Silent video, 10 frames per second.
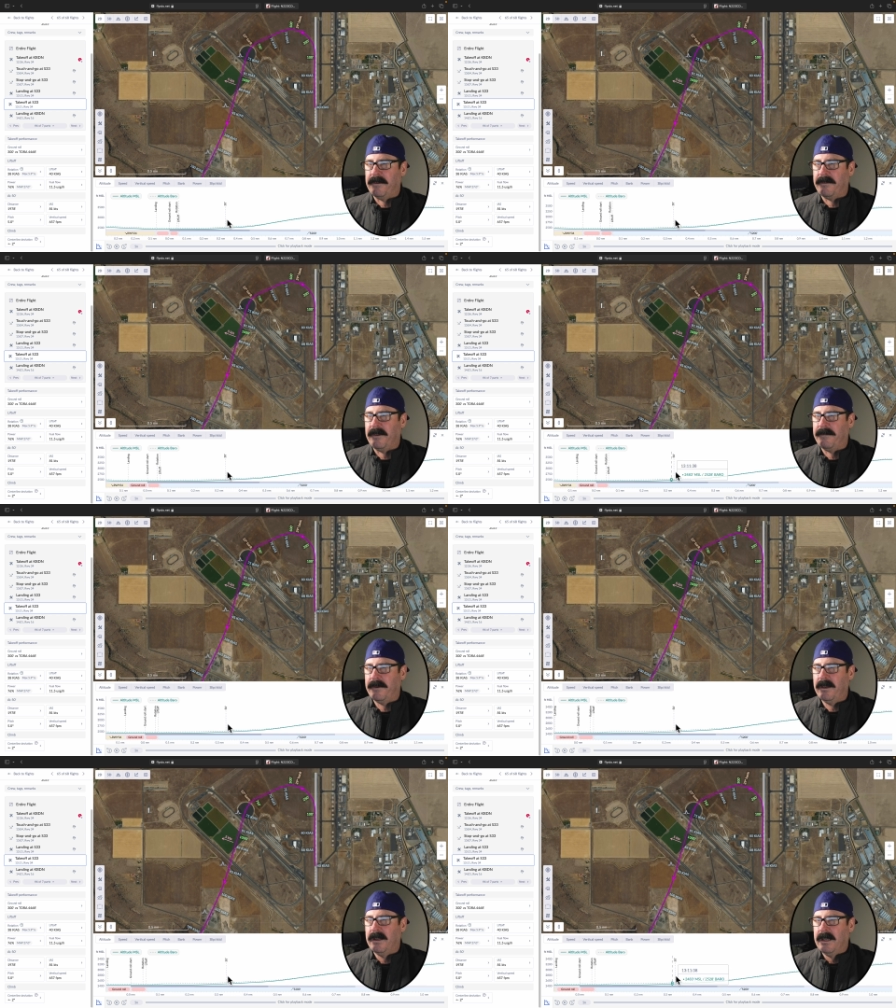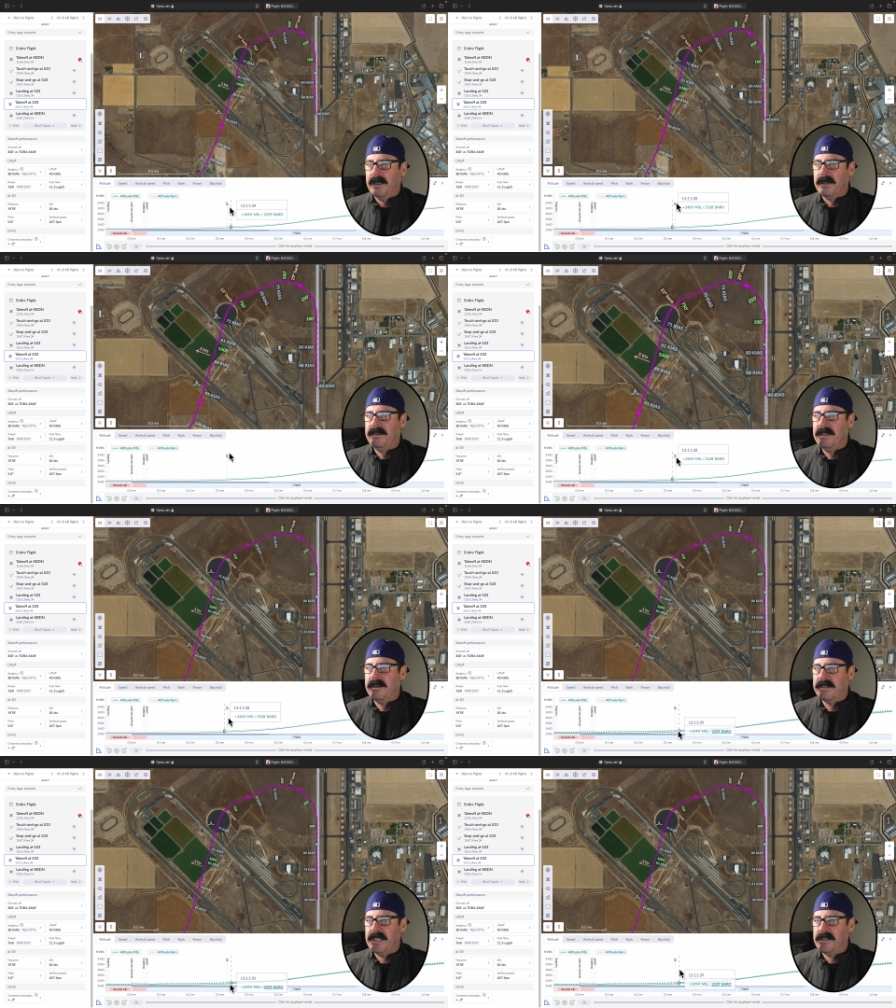50 foot
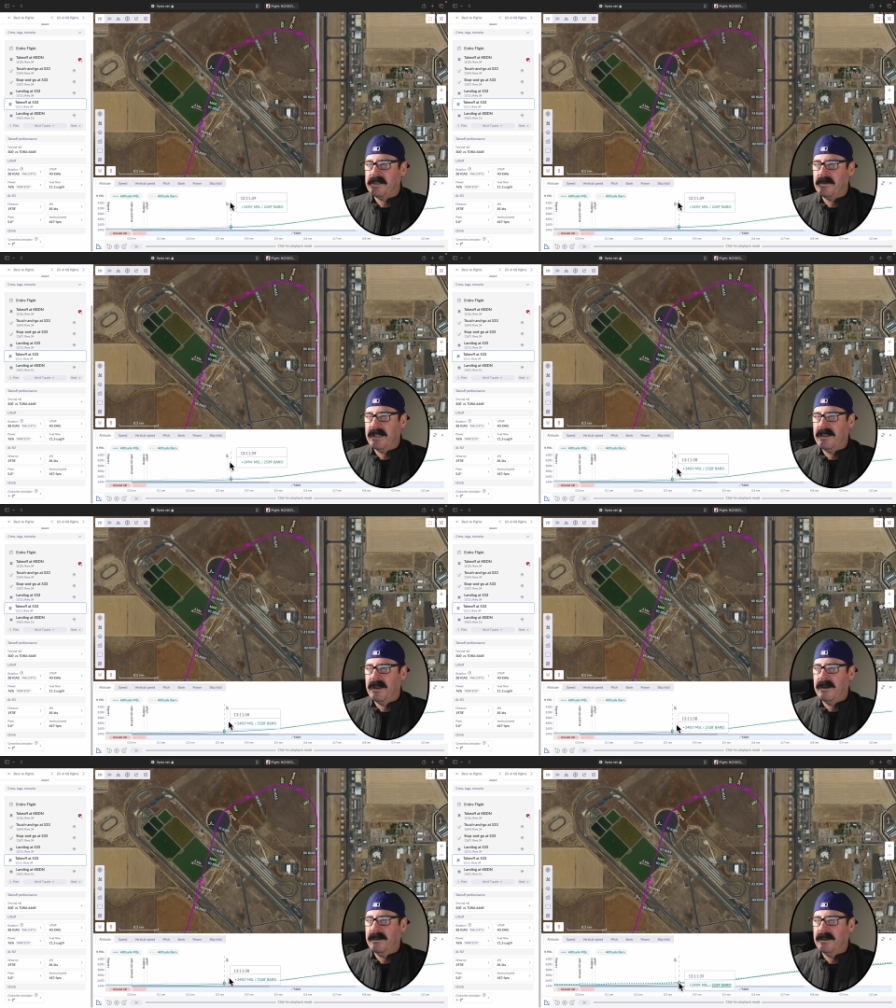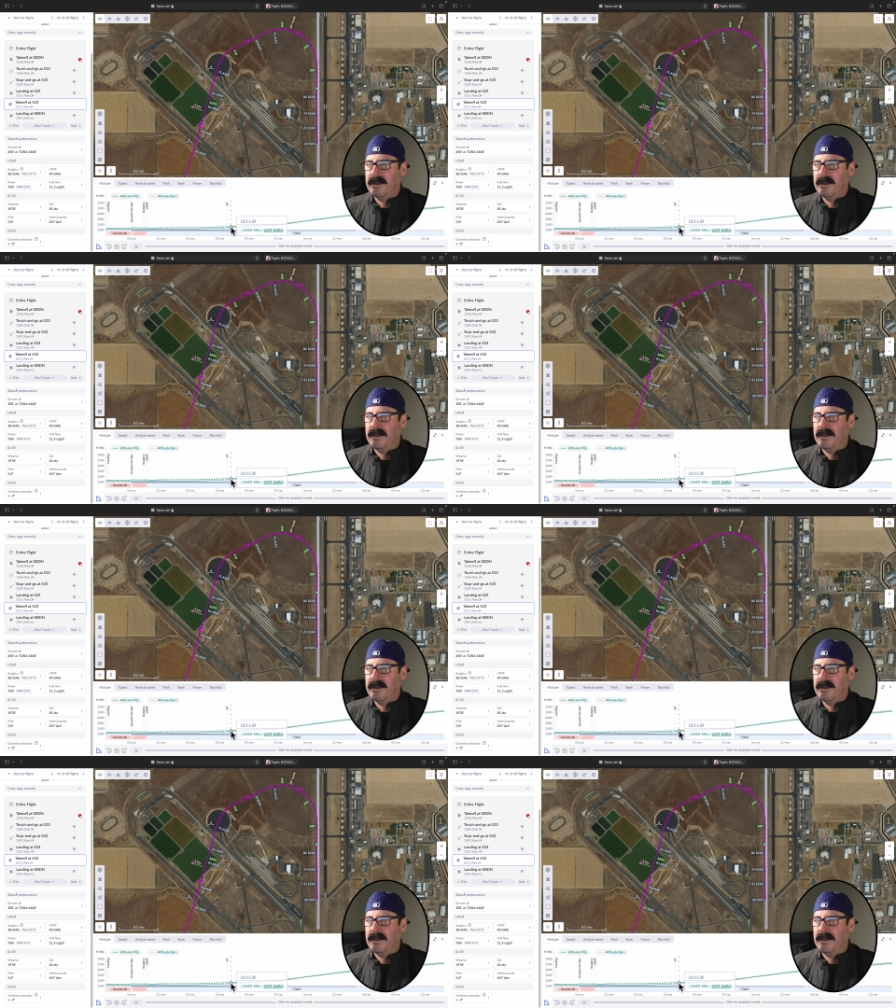denotation right there.